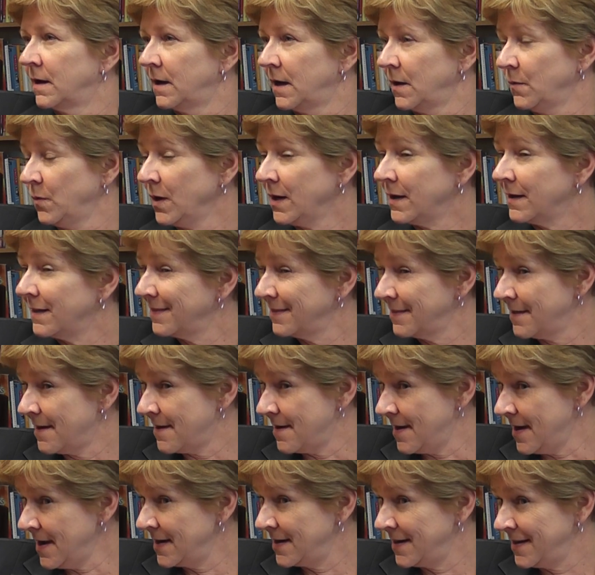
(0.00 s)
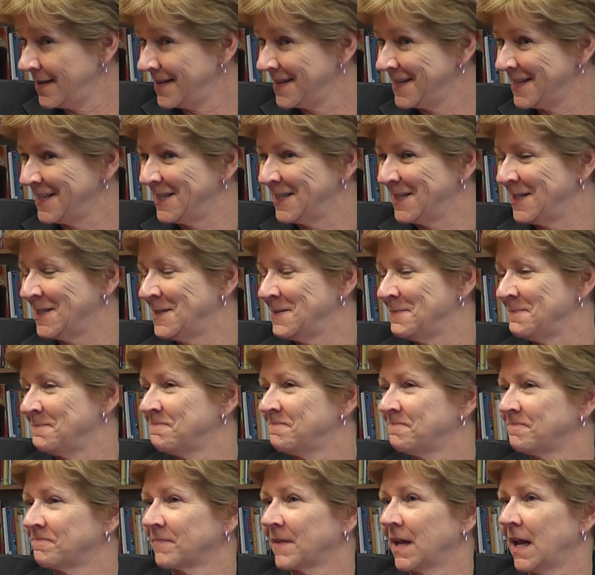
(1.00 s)
I work a lot.
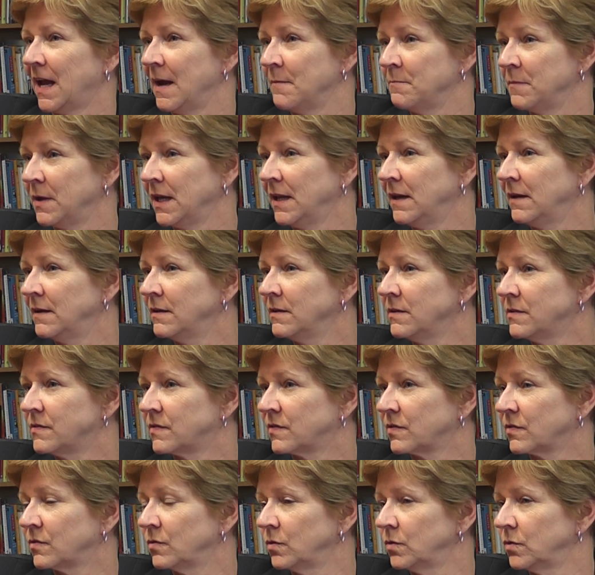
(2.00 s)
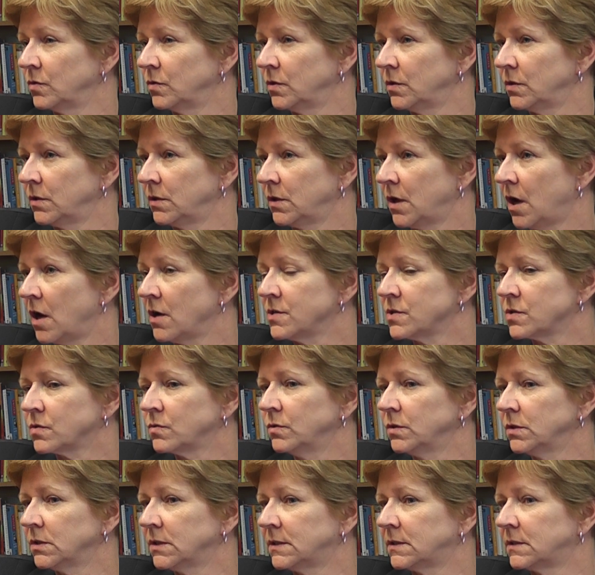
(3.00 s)
I'm in school. Our
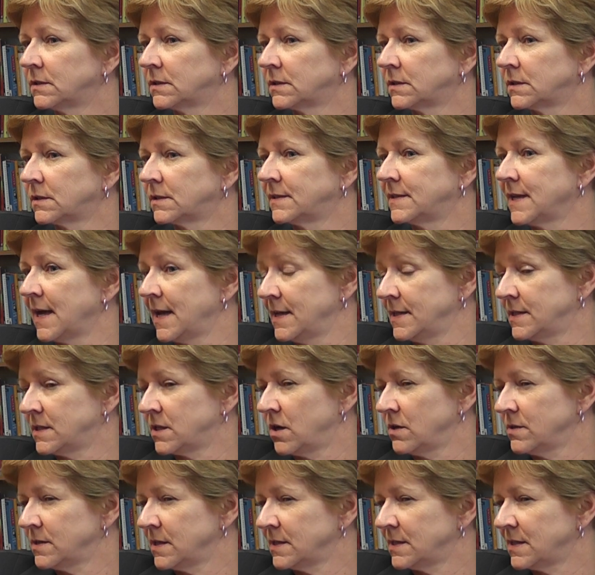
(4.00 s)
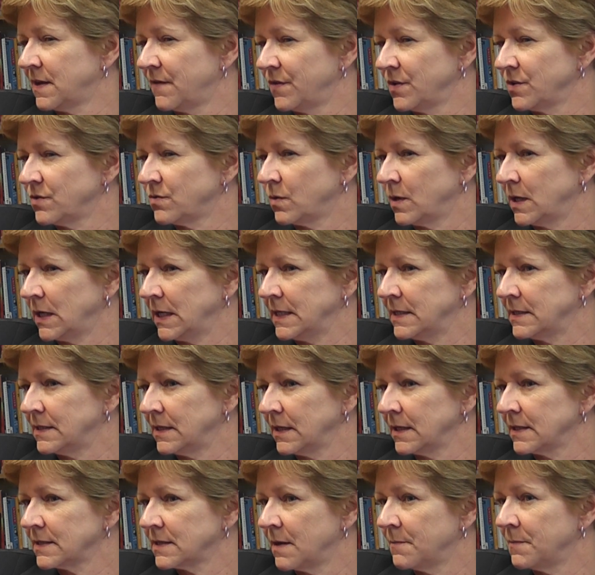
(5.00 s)
school day starts at
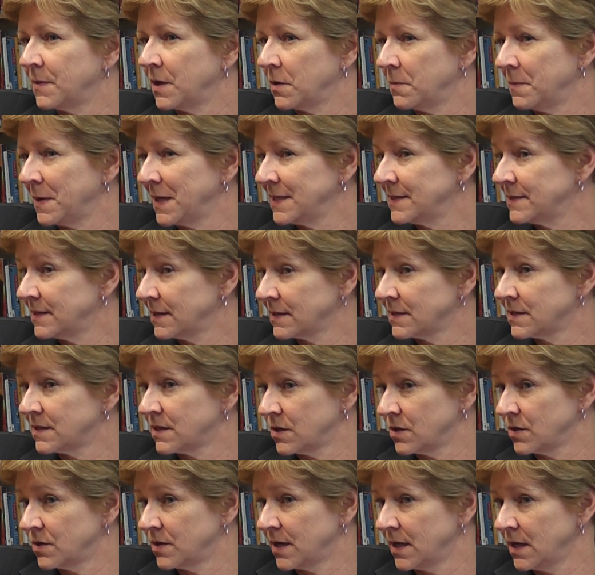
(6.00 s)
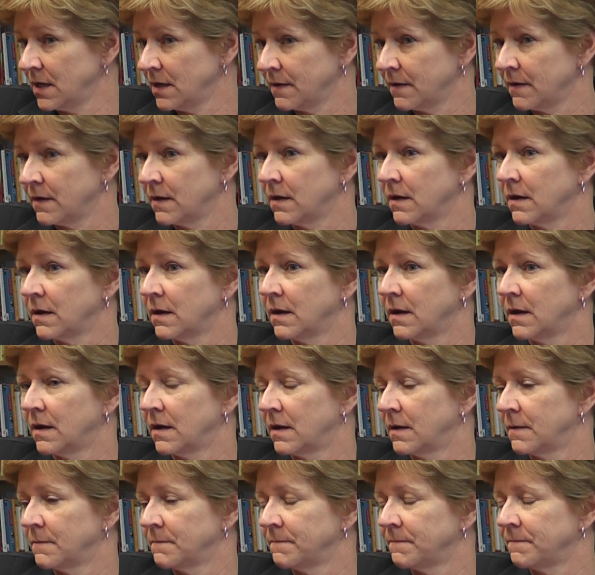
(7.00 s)
7:26. I'm there by 6:30.
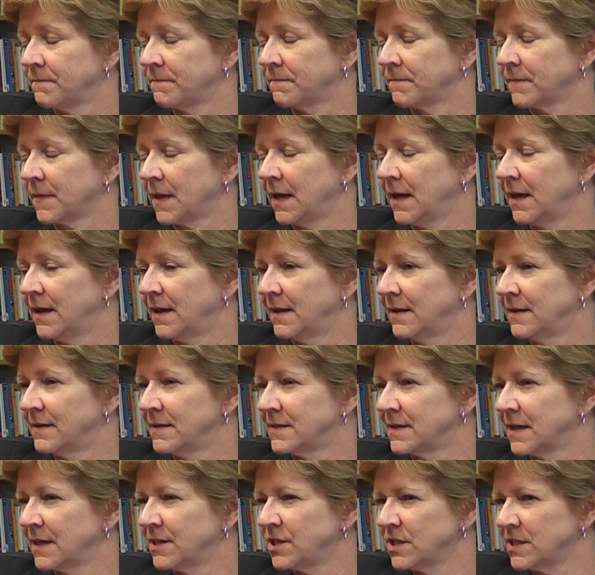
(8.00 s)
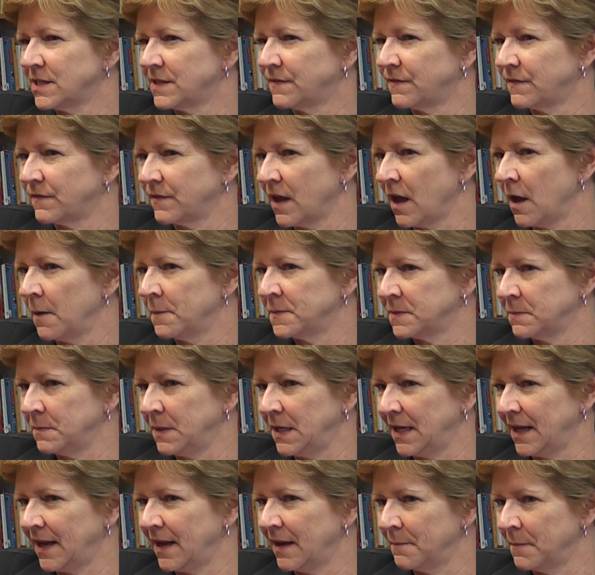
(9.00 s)
And it just helps
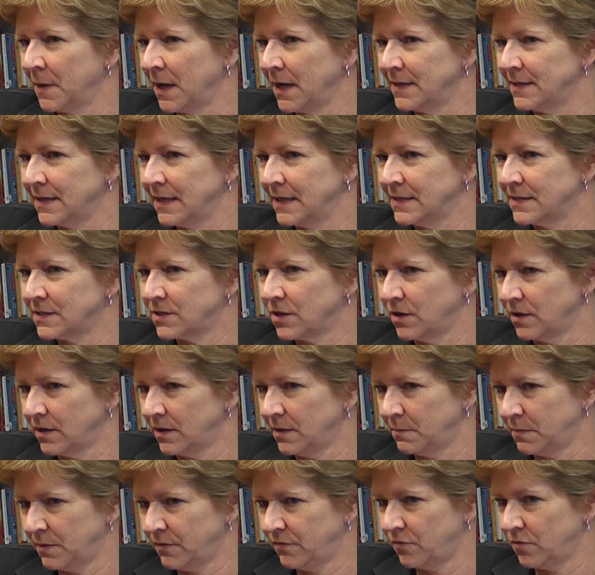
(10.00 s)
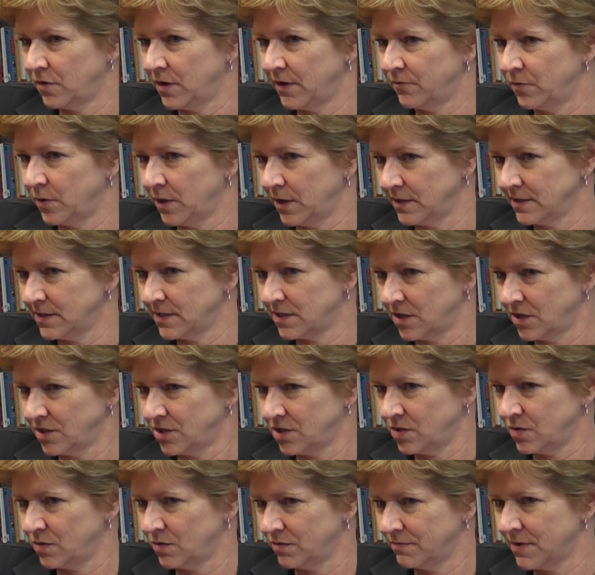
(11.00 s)
me get my day started before everyone else
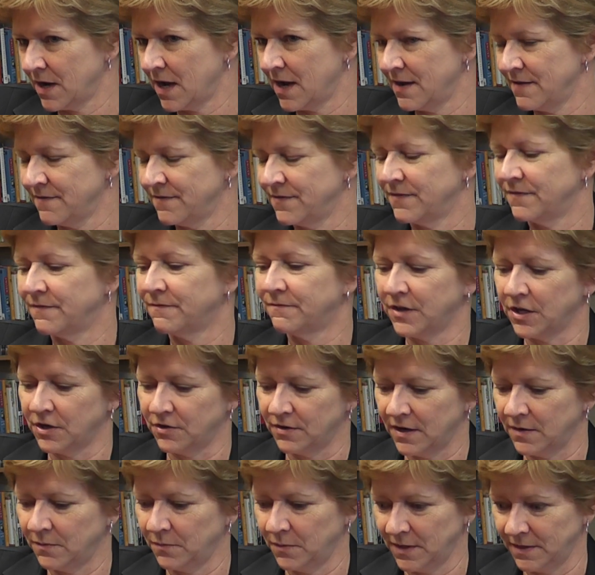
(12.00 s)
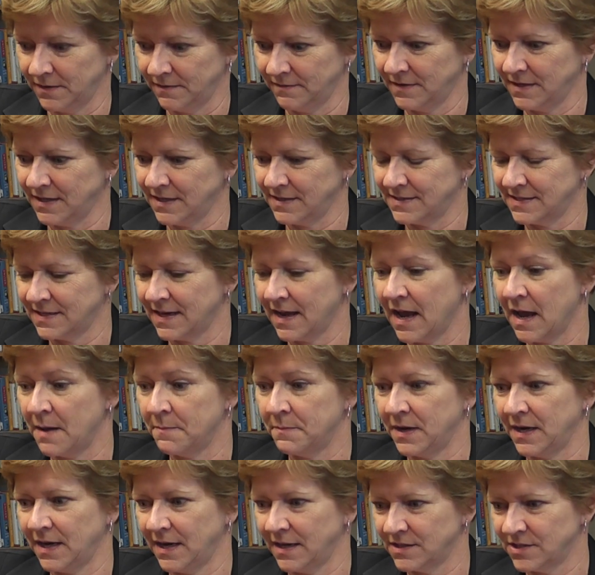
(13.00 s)
starts to arrive, figure out what needs to
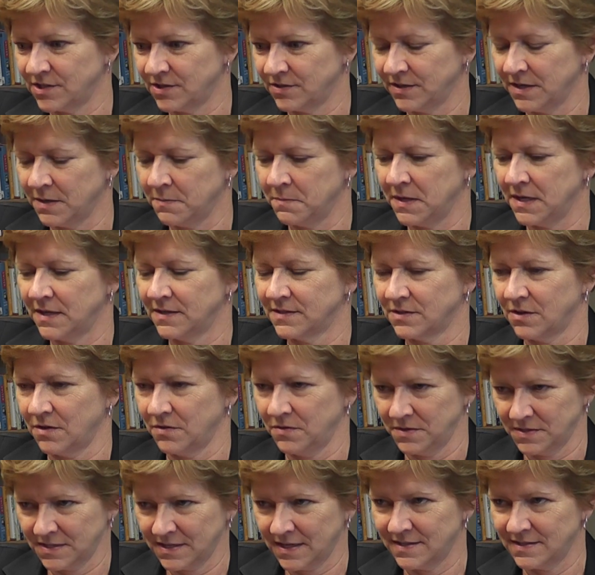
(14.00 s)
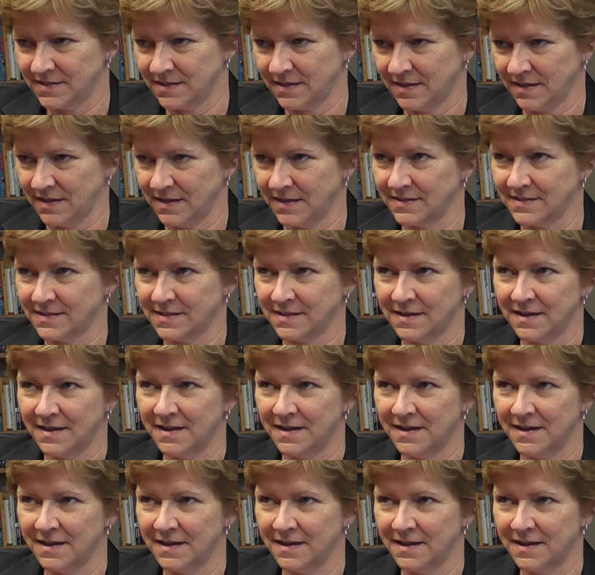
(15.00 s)
happen, answer emails, all those kinds of things.